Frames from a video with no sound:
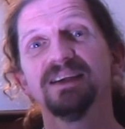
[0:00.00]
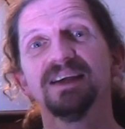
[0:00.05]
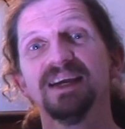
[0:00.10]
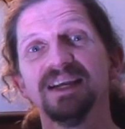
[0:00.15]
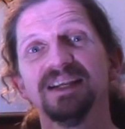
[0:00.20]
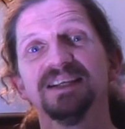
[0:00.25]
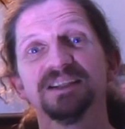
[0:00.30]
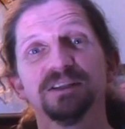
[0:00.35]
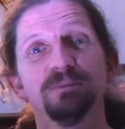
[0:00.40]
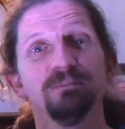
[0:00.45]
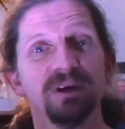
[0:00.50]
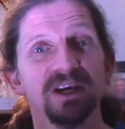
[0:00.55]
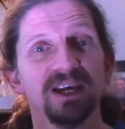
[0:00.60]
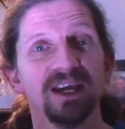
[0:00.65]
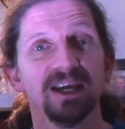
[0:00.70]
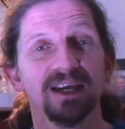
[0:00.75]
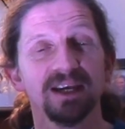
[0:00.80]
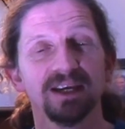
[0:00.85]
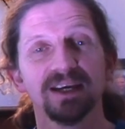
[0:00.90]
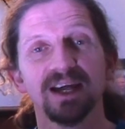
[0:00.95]
into
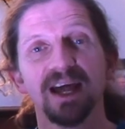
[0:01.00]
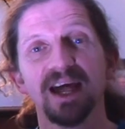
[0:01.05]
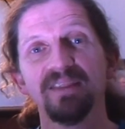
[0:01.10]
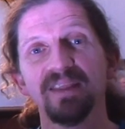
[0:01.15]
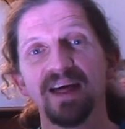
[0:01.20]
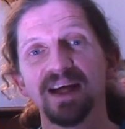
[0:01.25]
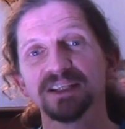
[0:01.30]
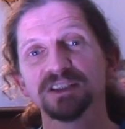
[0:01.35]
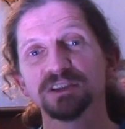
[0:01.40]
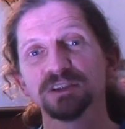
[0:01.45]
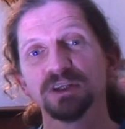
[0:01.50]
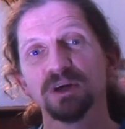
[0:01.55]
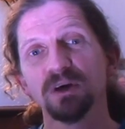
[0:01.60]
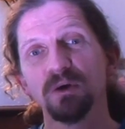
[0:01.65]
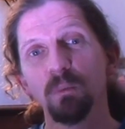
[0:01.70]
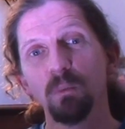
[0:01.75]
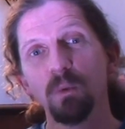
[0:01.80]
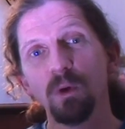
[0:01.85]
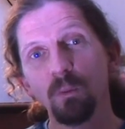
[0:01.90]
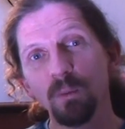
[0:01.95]
being. And that's
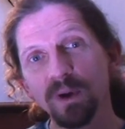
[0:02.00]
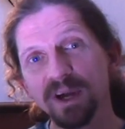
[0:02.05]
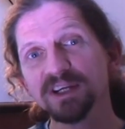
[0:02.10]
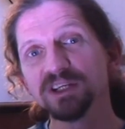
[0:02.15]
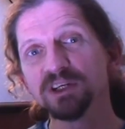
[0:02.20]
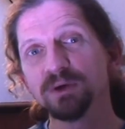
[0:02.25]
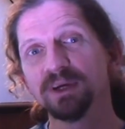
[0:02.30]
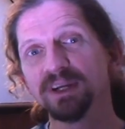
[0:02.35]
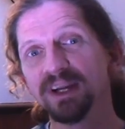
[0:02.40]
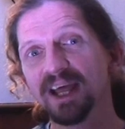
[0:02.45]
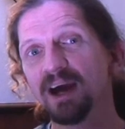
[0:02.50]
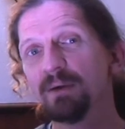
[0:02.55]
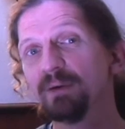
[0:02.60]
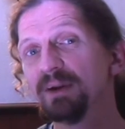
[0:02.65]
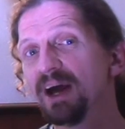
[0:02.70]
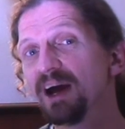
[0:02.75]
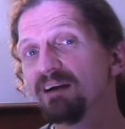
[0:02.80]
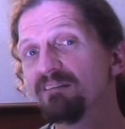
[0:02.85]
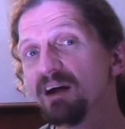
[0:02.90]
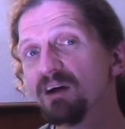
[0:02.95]
what we're doing now in
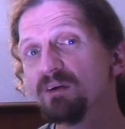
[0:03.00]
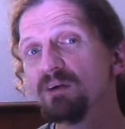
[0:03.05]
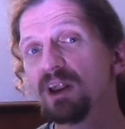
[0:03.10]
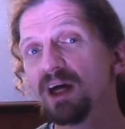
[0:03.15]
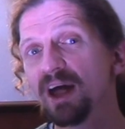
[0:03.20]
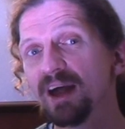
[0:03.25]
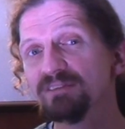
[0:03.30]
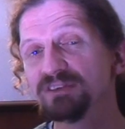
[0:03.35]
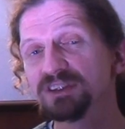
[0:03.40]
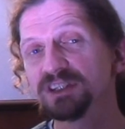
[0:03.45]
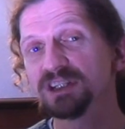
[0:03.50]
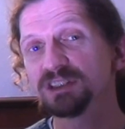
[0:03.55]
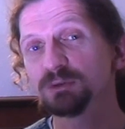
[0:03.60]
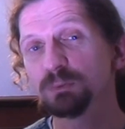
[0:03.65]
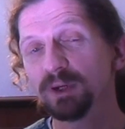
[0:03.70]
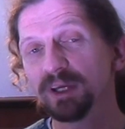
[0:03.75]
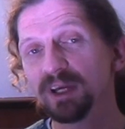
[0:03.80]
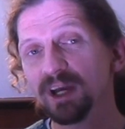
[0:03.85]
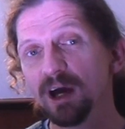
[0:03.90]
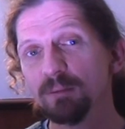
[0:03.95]
our own lives as
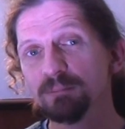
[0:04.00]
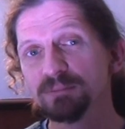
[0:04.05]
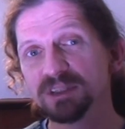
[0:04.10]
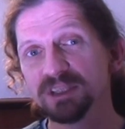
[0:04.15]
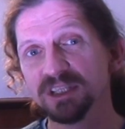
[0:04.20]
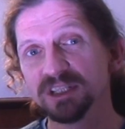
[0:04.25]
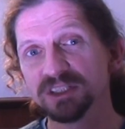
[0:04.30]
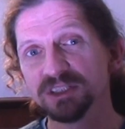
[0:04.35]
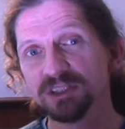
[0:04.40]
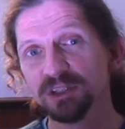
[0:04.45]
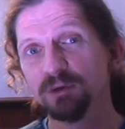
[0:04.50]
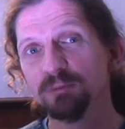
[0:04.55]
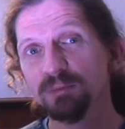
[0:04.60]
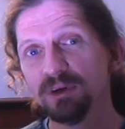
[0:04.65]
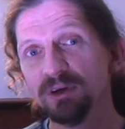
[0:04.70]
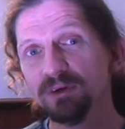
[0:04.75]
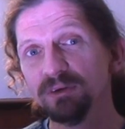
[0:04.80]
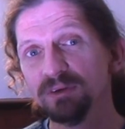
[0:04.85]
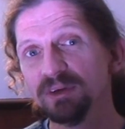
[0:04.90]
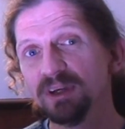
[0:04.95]
we come to this new
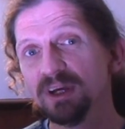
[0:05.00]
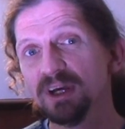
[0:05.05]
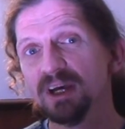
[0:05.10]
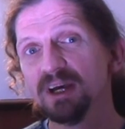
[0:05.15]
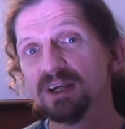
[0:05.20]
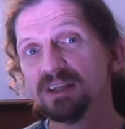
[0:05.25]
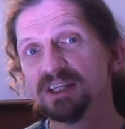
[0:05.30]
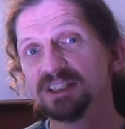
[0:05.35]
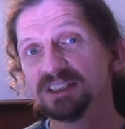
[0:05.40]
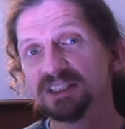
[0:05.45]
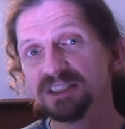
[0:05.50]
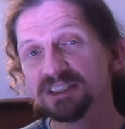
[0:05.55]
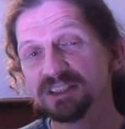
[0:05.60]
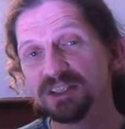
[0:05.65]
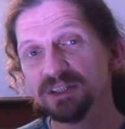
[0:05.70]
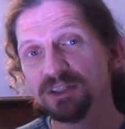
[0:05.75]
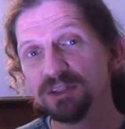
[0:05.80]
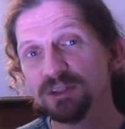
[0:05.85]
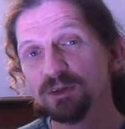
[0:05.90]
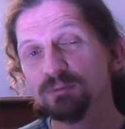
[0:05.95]
moon. This is
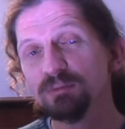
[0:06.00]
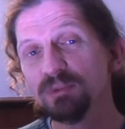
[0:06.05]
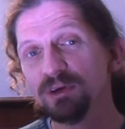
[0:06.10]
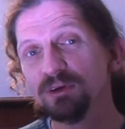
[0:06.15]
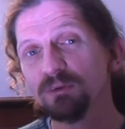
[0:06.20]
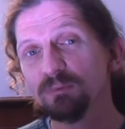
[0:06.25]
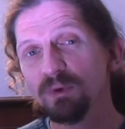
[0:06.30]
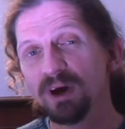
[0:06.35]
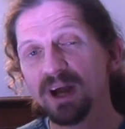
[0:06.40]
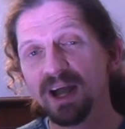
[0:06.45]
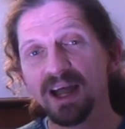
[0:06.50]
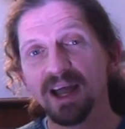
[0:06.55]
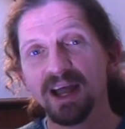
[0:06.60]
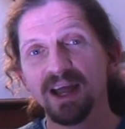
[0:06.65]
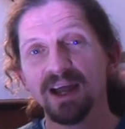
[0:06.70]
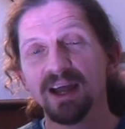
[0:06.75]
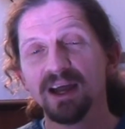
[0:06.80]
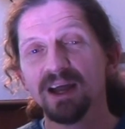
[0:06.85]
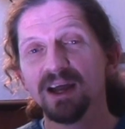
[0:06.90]
the new moon where,